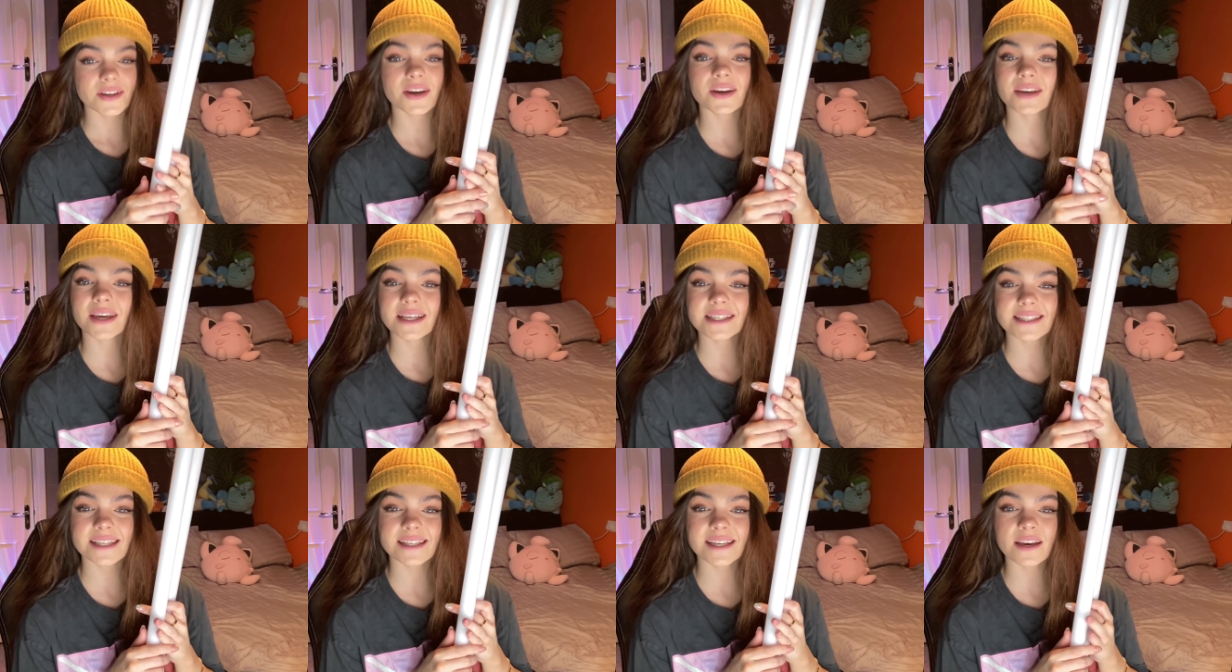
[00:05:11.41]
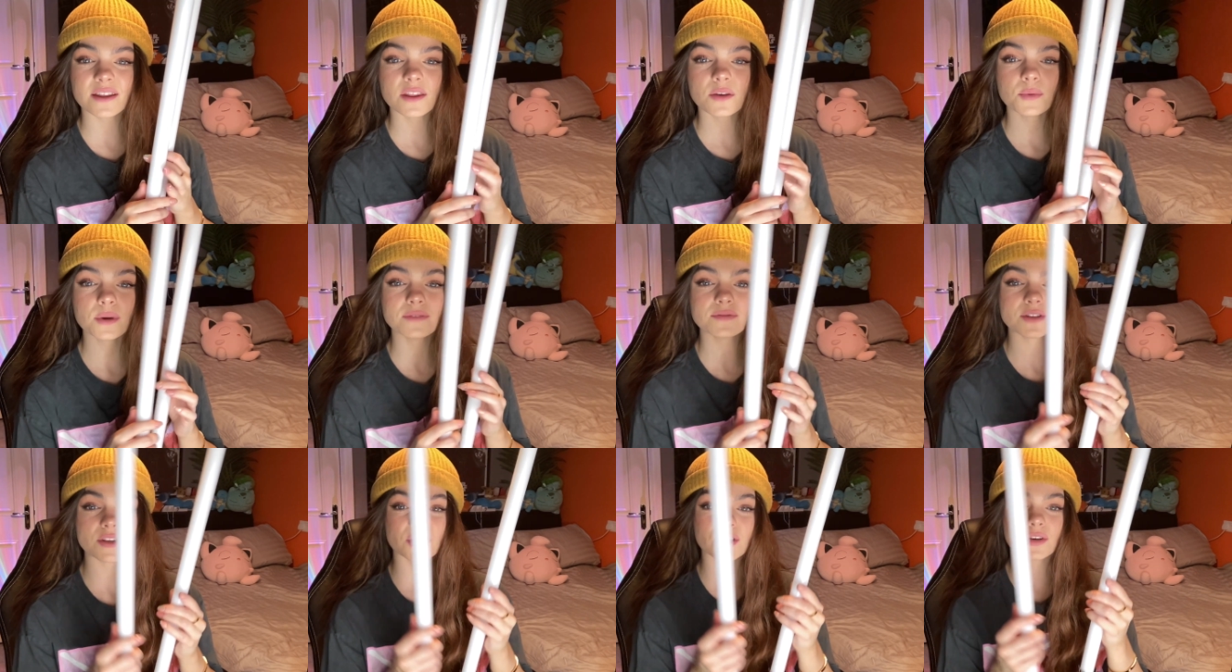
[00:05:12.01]
Okay, so now that
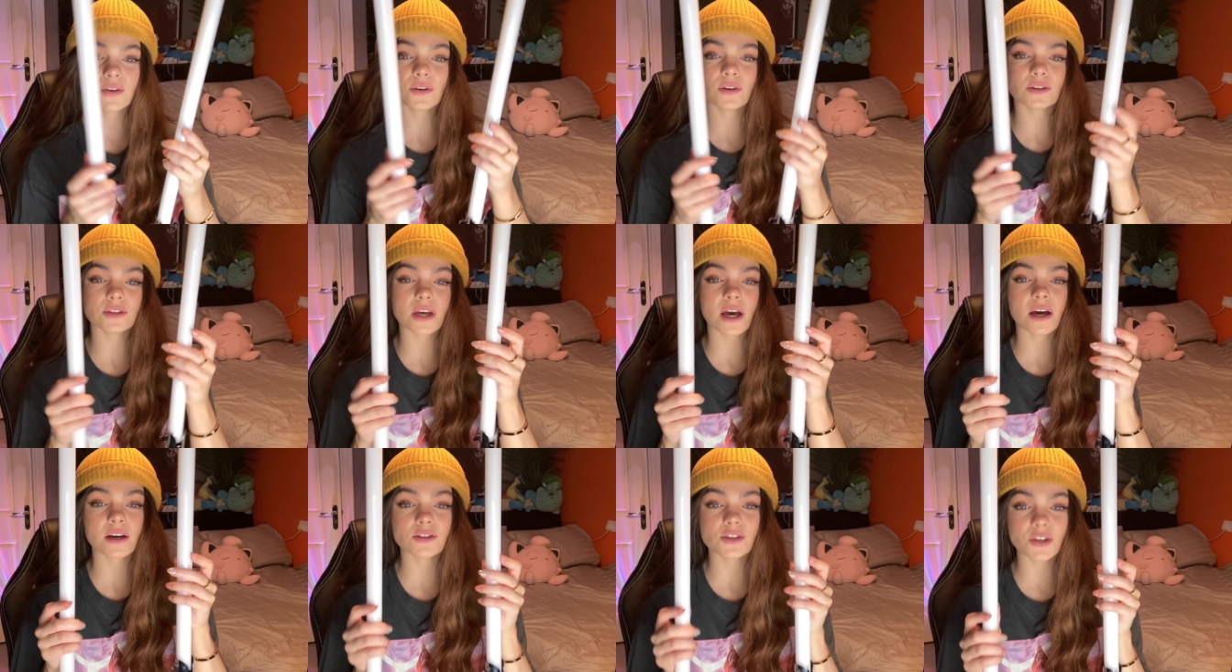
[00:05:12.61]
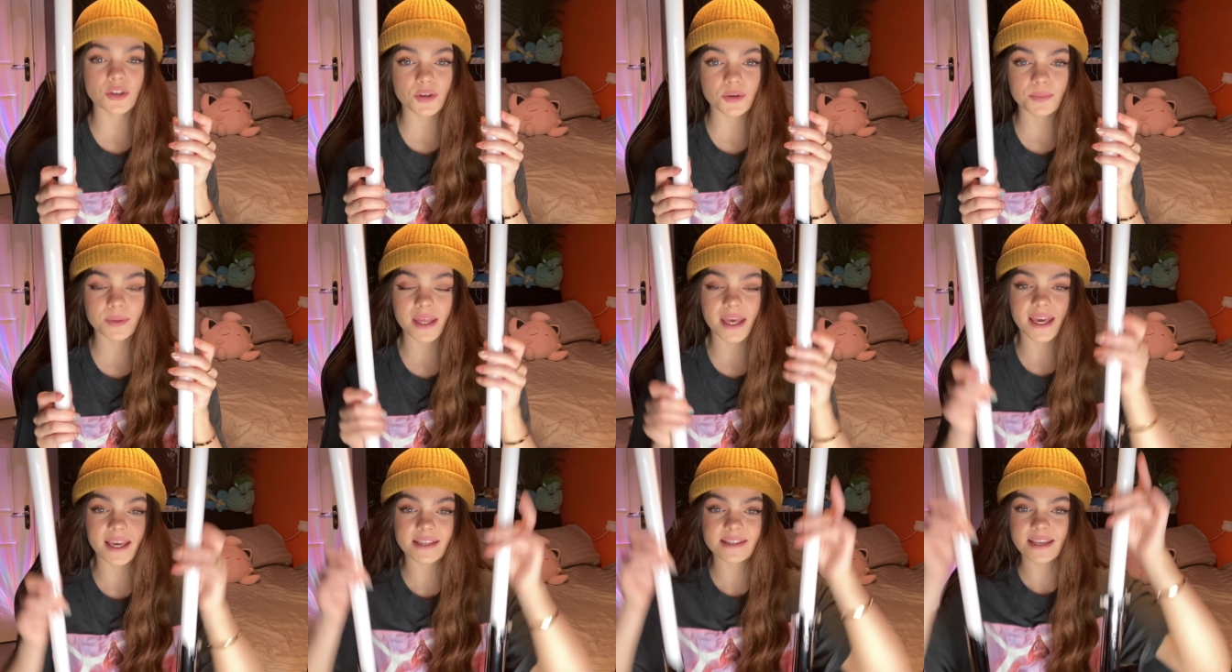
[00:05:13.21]
we've secured our two
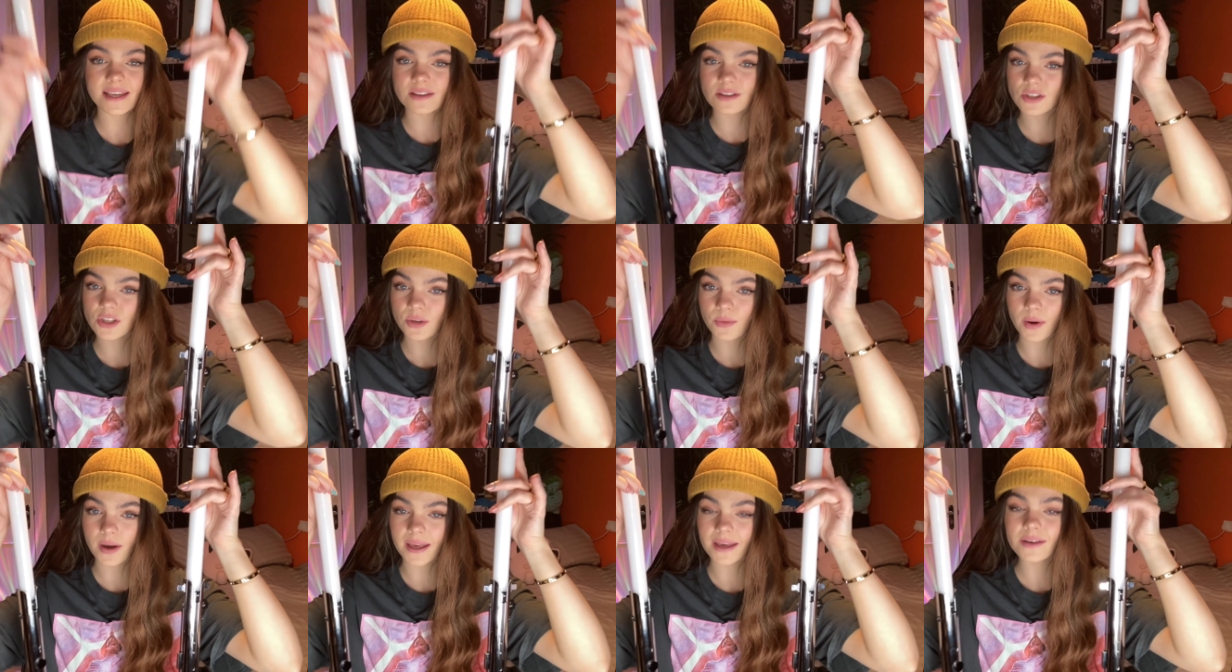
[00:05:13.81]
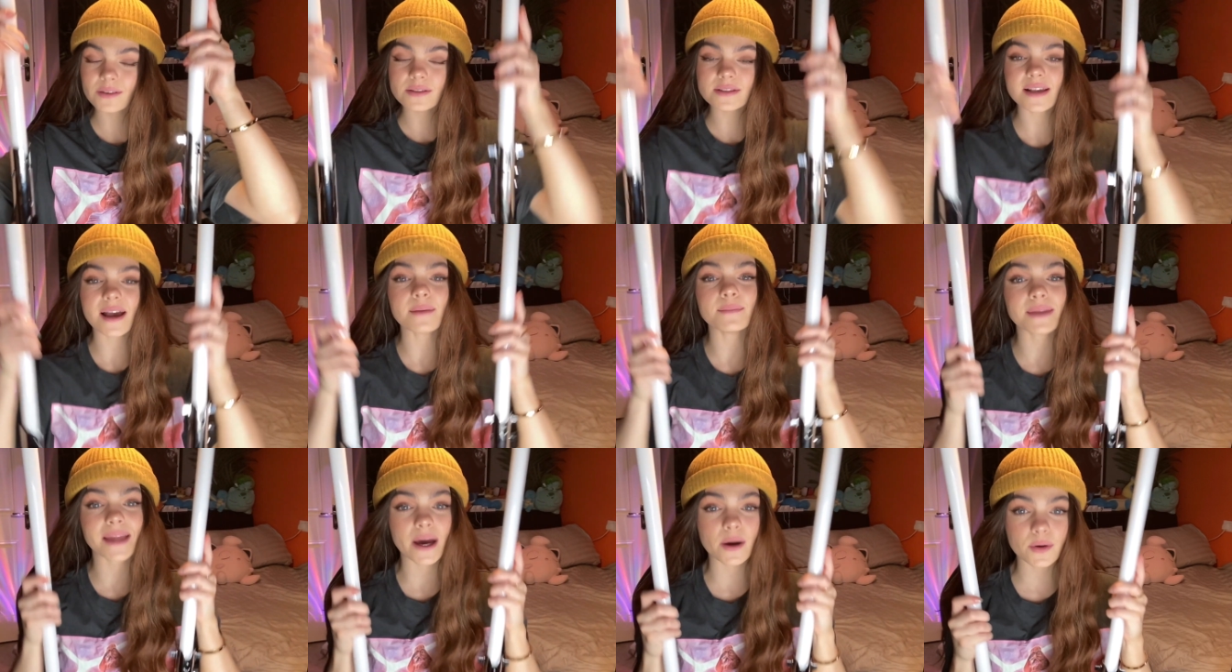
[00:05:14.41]
blades into our hilts,
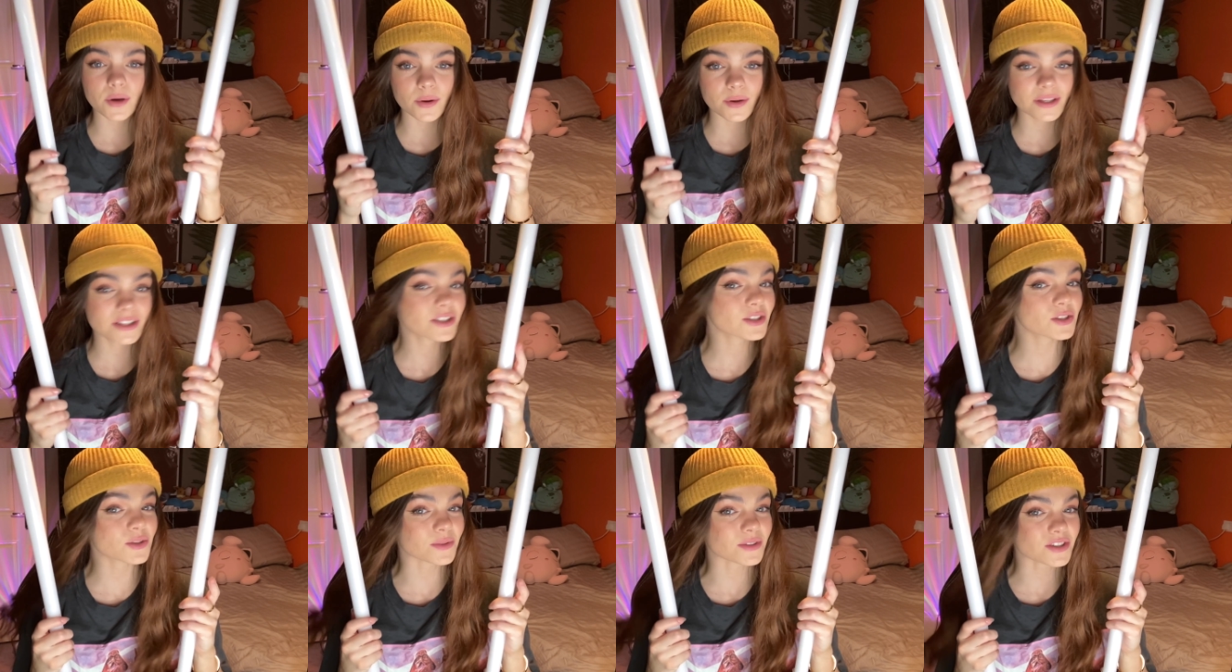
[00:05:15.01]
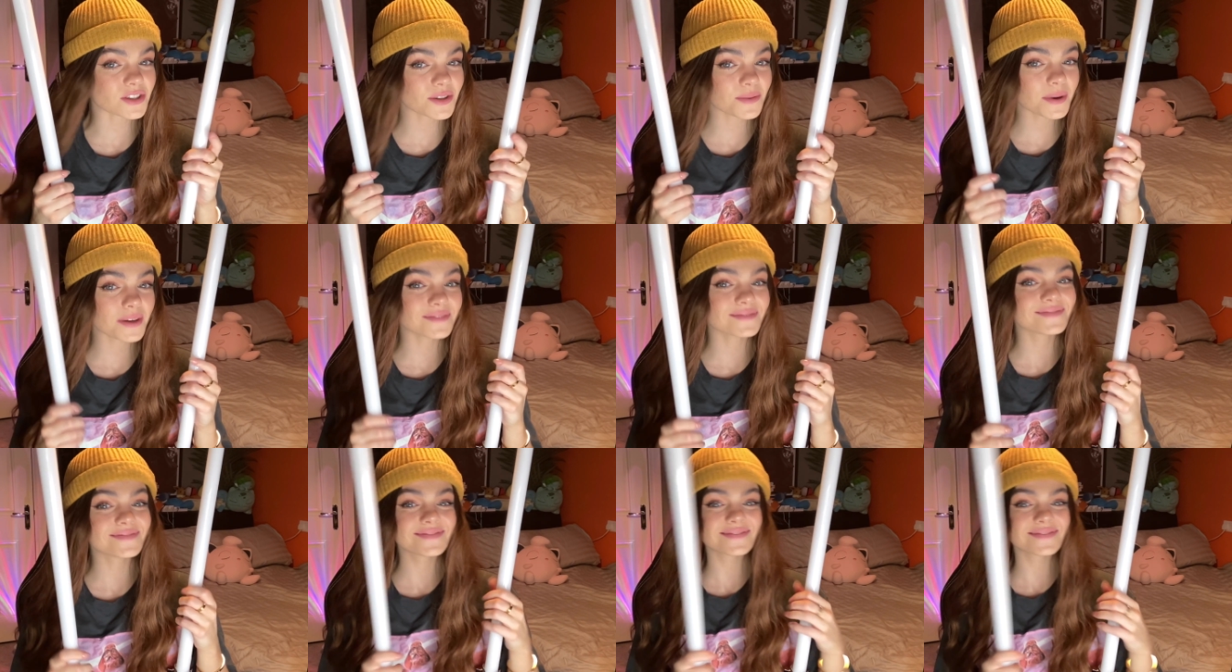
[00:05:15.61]
I'm now going to switch them on.